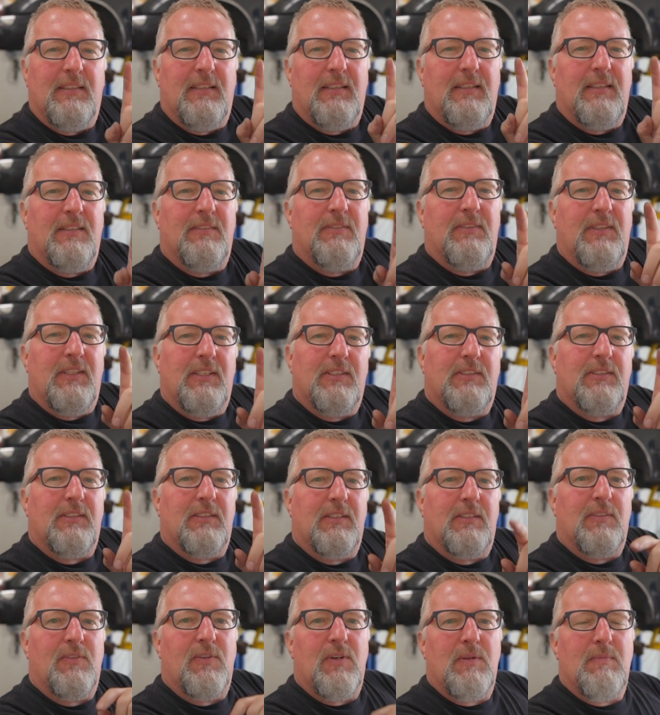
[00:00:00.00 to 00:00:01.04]
if he
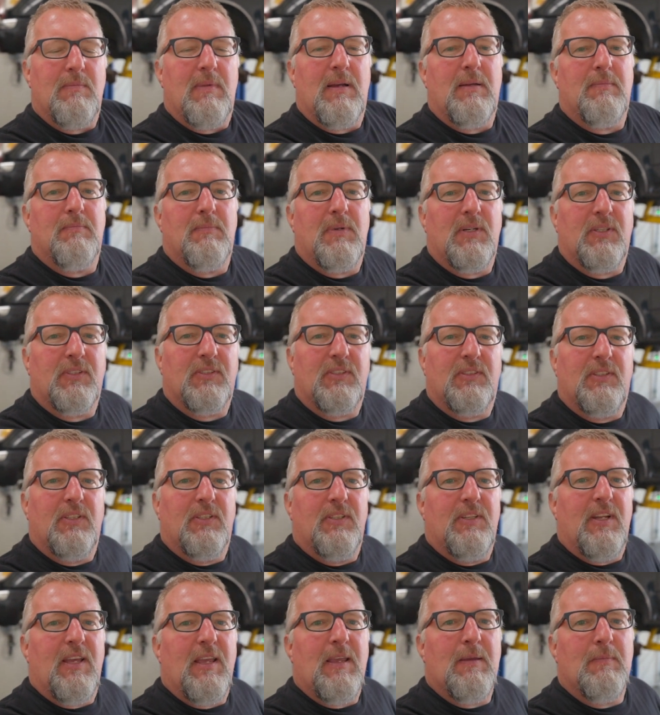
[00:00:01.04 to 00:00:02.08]
still remembers the
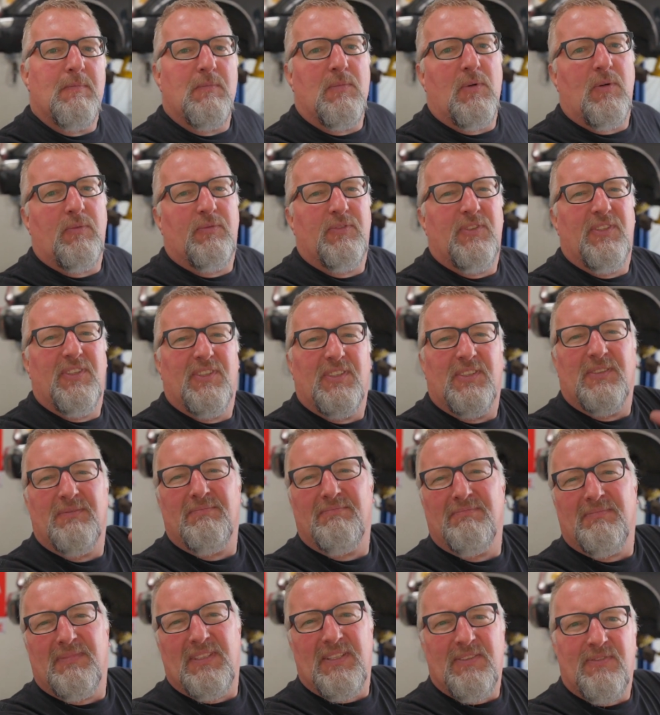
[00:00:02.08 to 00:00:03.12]
name of the
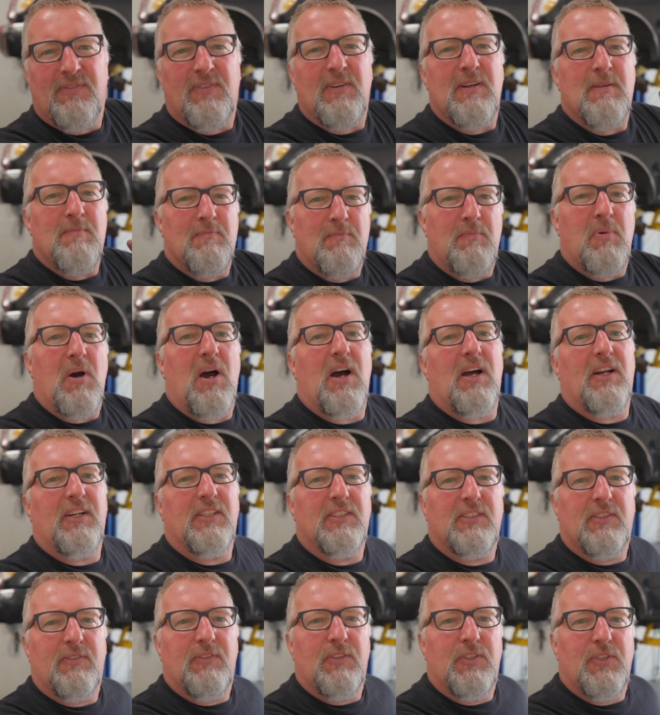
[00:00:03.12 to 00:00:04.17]
different
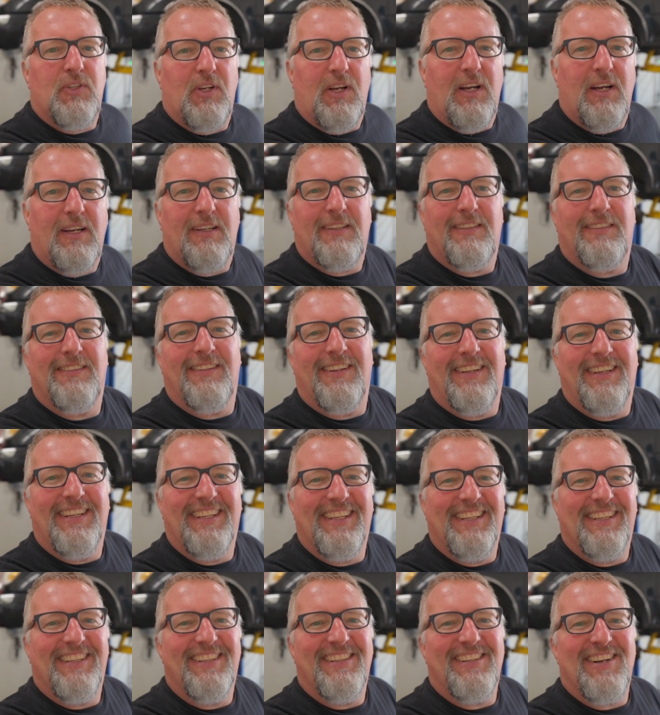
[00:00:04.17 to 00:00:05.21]
parts which are
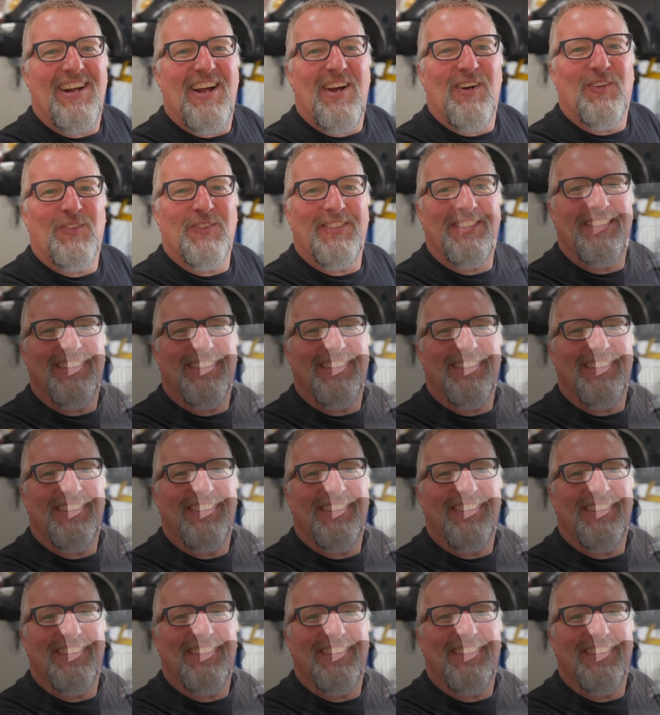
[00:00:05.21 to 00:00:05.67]
laying around.